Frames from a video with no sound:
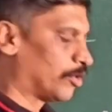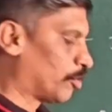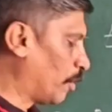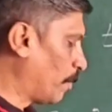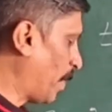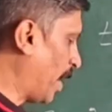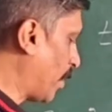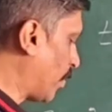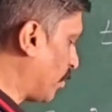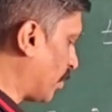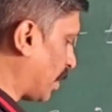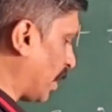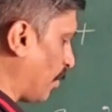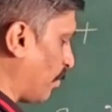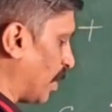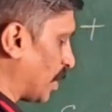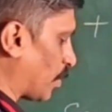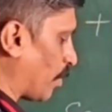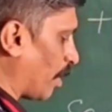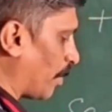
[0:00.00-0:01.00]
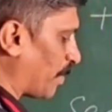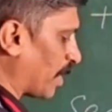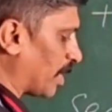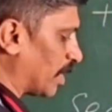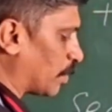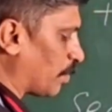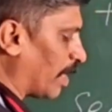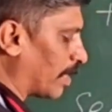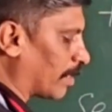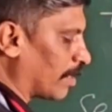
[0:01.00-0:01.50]
2 by root 3 whole square
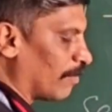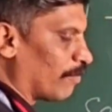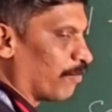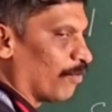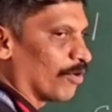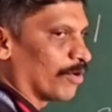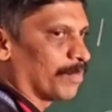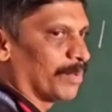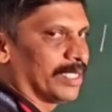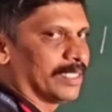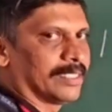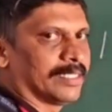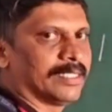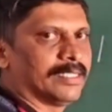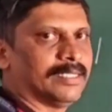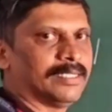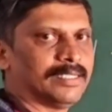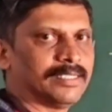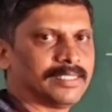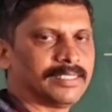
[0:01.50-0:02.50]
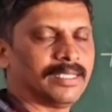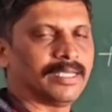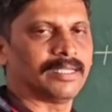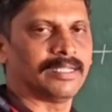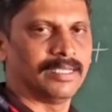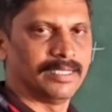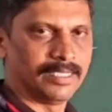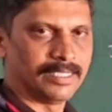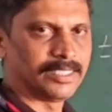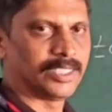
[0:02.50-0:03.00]
becomes what? 4 by 3. See here?
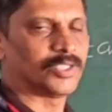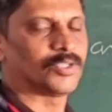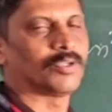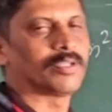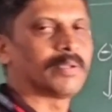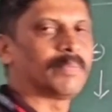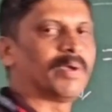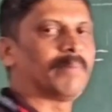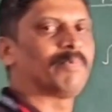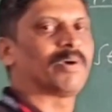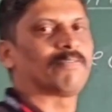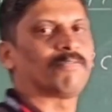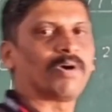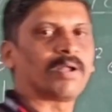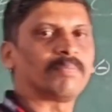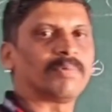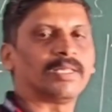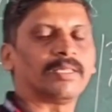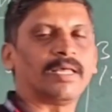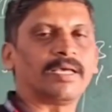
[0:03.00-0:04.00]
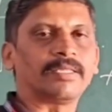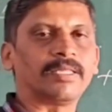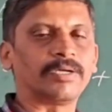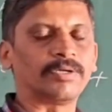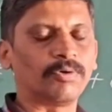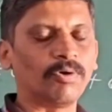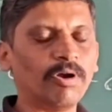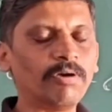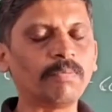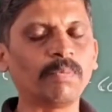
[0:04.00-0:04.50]
Just remember formula like
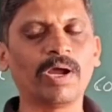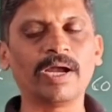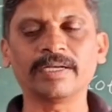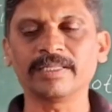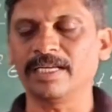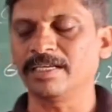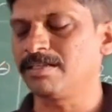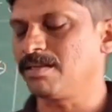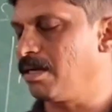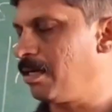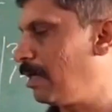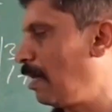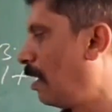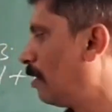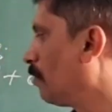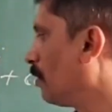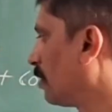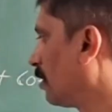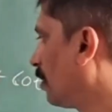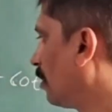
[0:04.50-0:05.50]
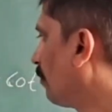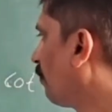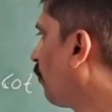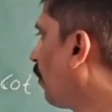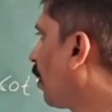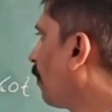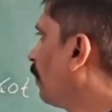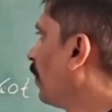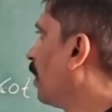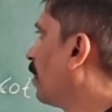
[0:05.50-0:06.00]
that. Don't write that all those
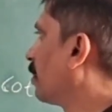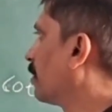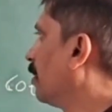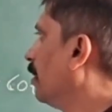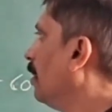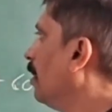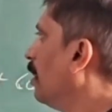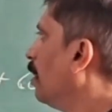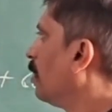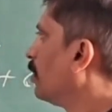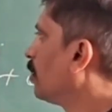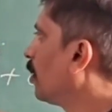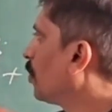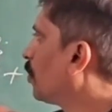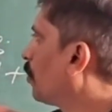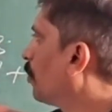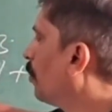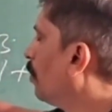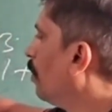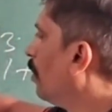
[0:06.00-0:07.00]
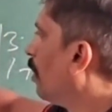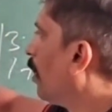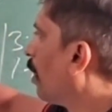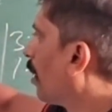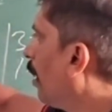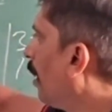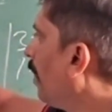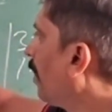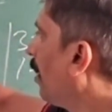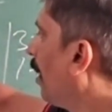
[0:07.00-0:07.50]
formulas. Just
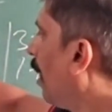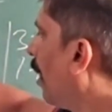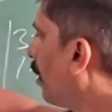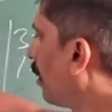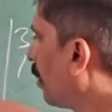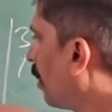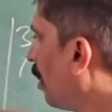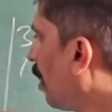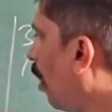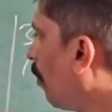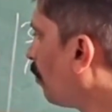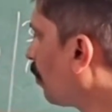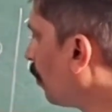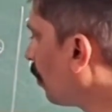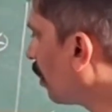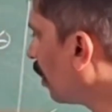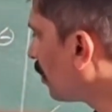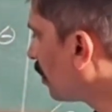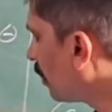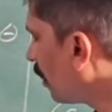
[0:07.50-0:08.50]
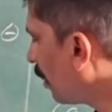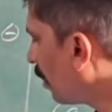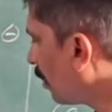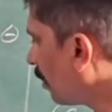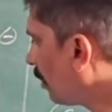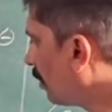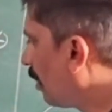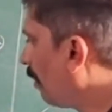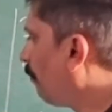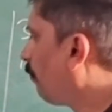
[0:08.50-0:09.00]
write and how to
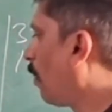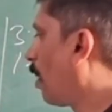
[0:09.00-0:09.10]
construct the